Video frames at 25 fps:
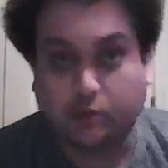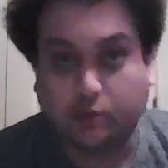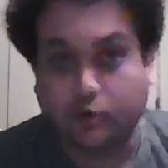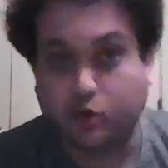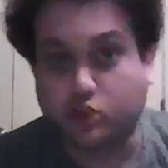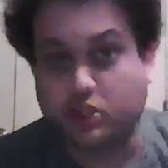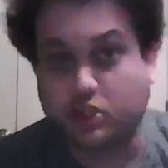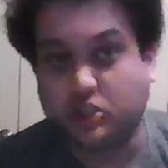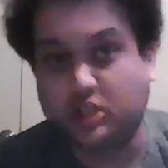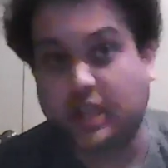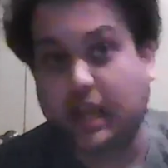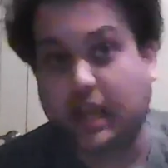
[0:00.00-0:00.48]

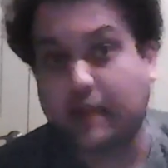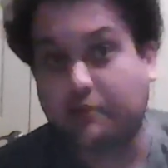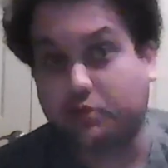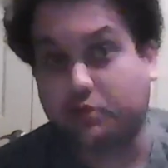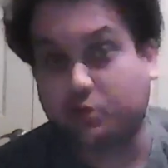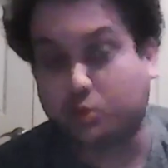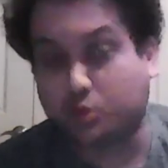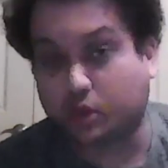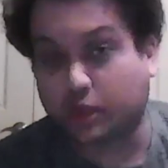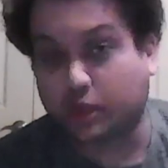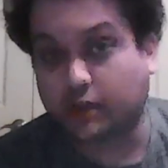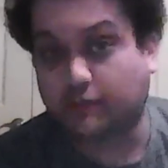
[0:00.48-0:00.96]
fortunate to
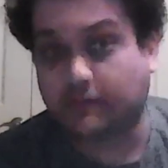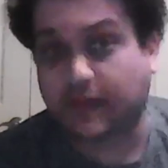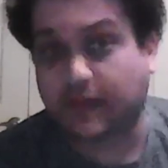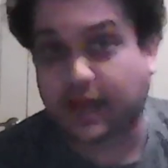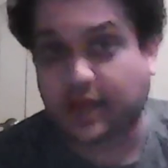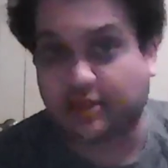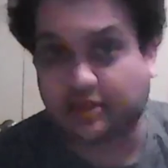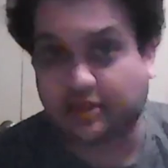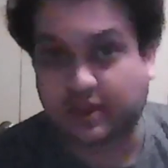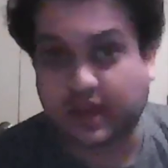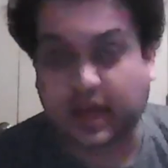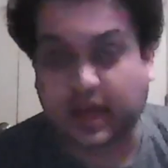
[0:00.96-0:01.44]
have some really
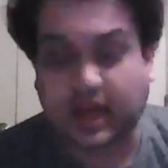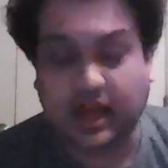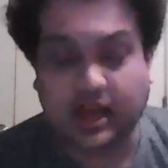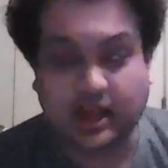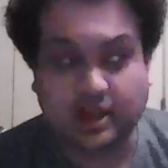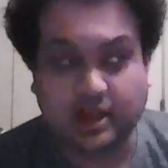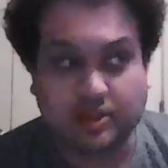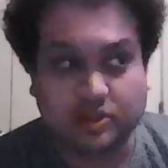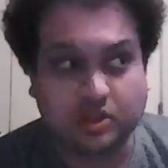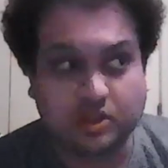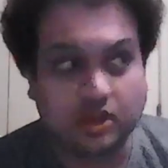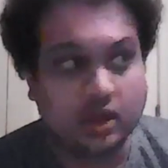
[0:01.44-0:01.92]
fast
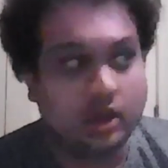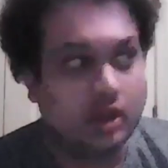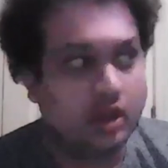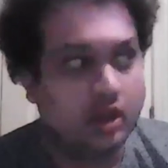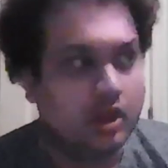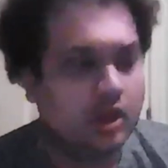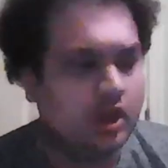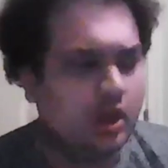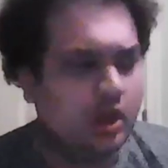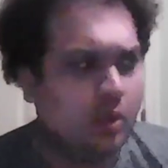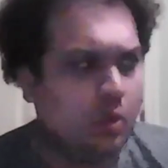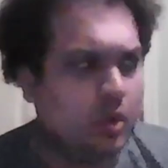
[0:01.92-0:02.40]
guys,
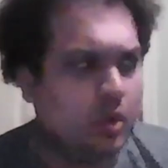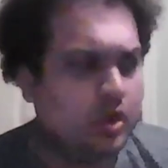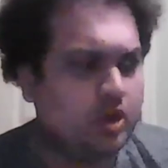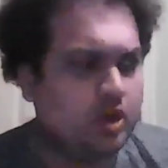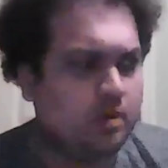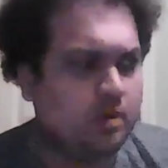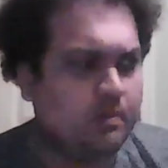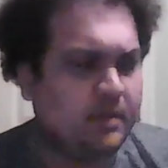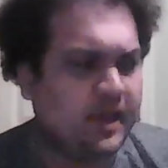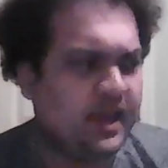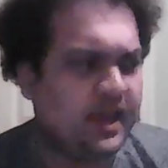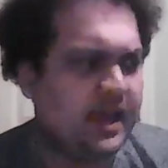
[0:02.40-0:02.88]

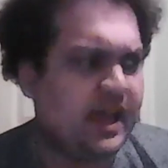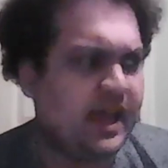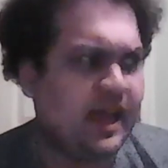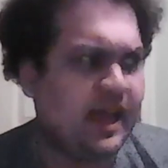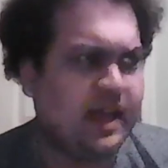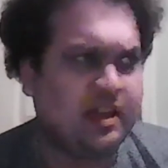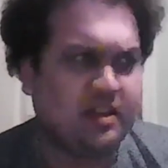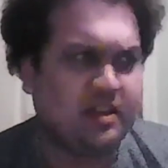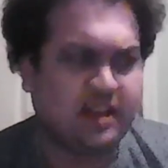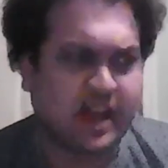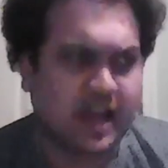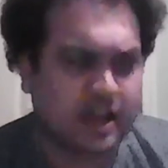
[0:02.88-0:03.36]
whether it be
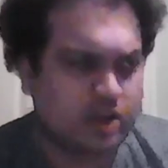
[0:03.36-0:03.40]
a